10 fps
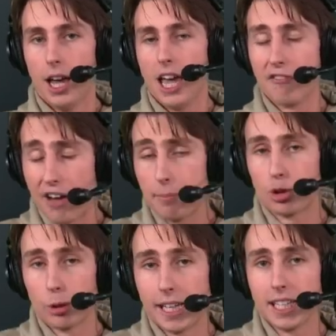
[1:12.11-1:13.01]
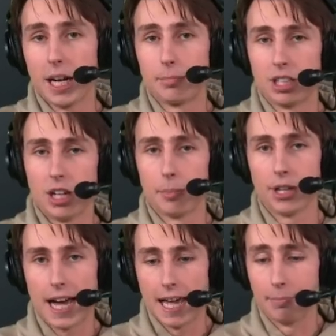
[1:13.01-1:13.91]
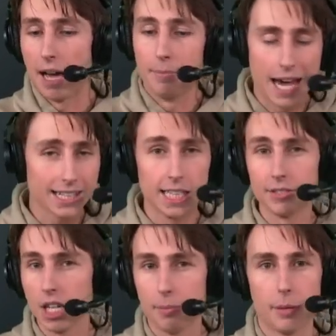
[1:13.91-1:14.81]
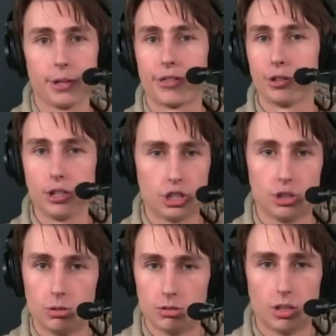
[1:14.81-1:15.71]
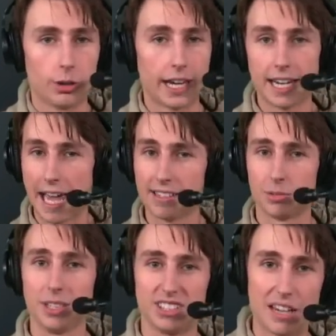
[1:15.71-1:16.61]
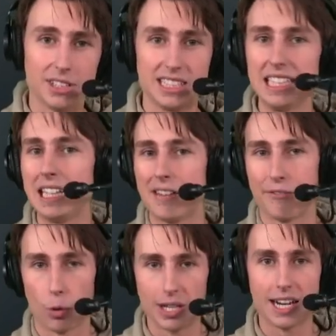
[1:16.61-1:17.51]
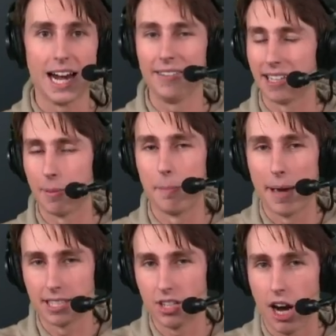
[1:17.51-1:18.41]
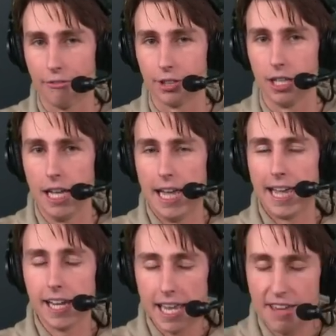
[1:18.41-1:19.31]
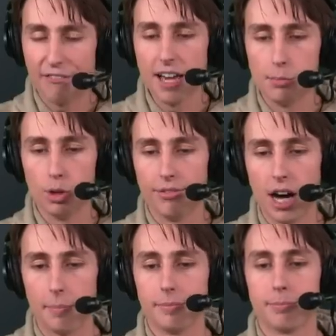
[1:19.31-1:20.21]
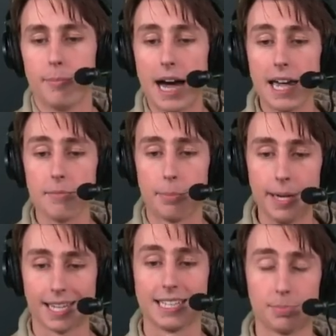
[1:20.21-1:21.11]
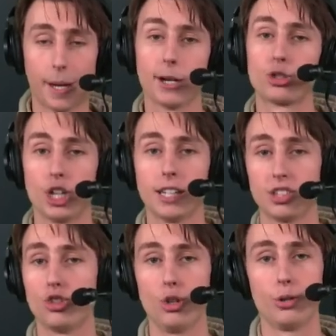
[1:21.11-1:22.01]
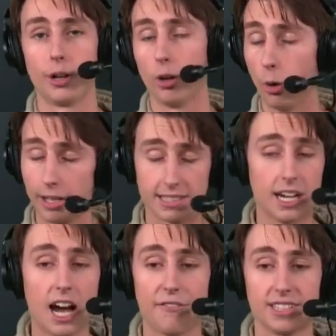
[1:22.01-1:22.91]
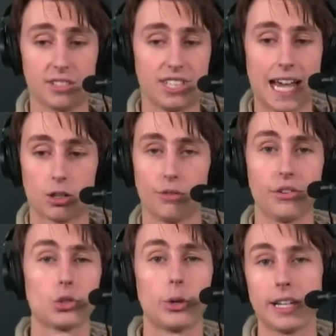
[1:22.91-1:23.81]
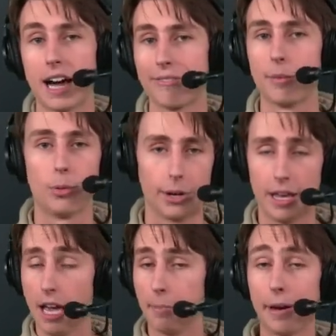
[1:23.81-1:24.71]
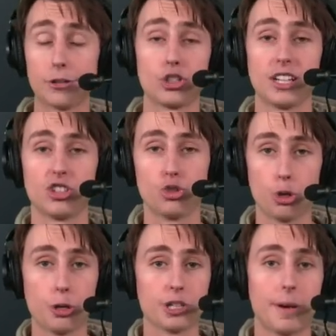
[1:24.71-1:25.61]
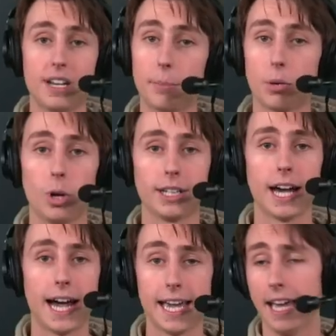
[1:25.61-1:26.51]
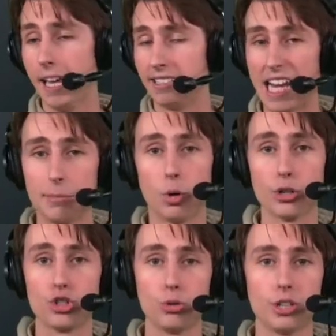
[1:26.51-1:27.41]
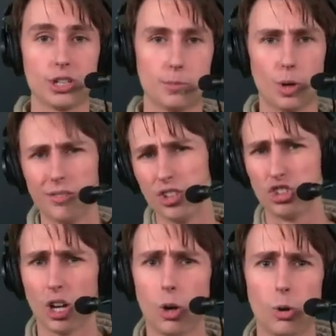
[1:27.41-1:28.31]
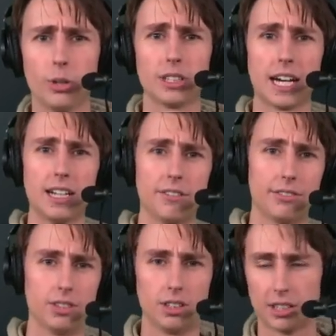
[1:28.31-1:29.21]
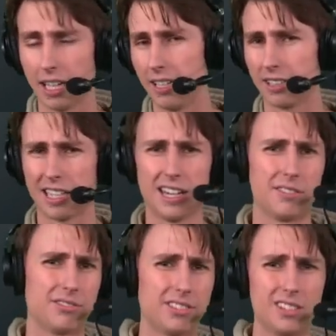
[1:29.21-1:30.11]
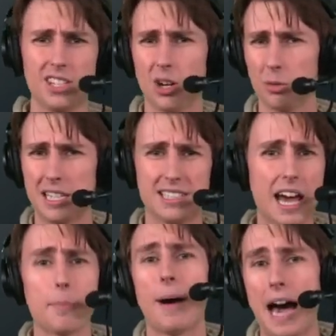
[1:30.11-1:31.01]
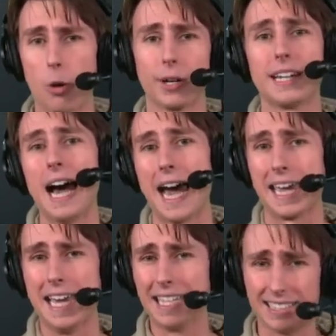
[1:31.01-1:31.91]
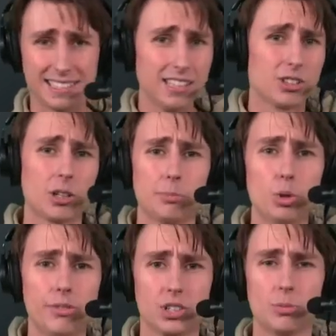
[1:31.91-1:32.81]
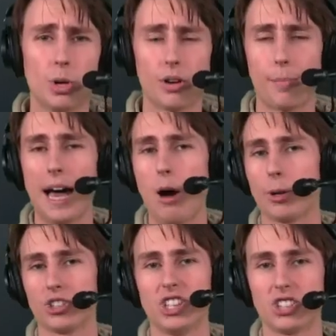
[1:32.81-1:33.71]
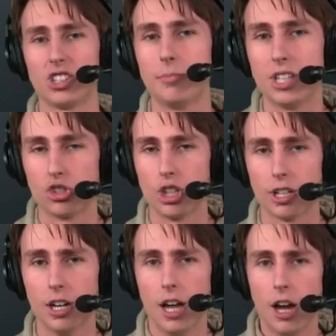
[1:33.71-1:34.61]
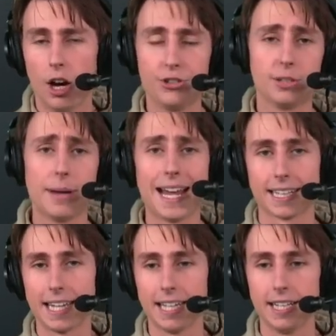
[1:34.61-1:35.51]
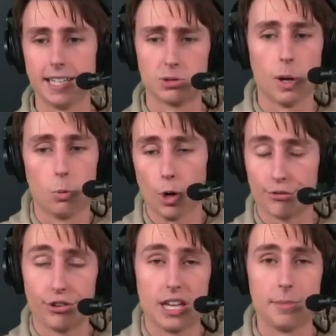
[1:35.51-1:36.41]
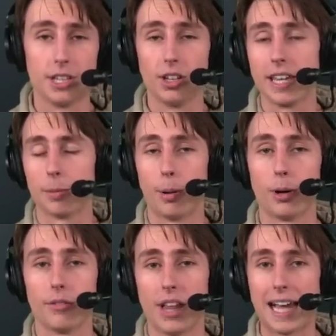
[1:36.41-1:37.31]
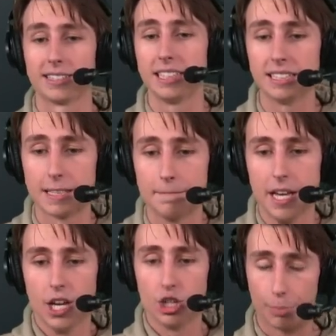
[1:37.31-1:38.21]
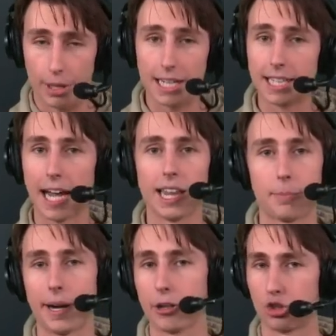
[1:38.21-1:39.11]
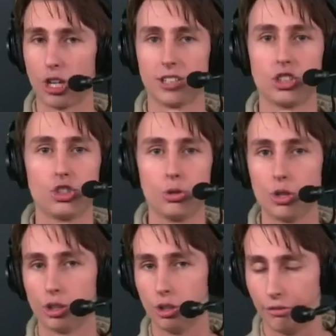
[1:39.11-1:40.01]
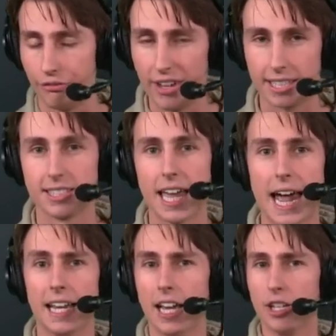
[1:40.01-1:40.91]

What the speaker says: if I'm trading up to number 9, I'm not giving up number 32, okay? It has to be 17 and 49. That's my best offer. And if I move up, my pick is Paris Johnson Jr., or it's an offensive tackle if he's already off the board. Paris Johnson Jr. is my number one guy. Dan Moore Jr. is more of a zone kind of, you know, he's not a power guy. And the Steelers are moving to more of a power system this year under Matt Canada. It's what worked for them in the later part of last season. You bring in a guy like Paris Johnson Jr., you fix that.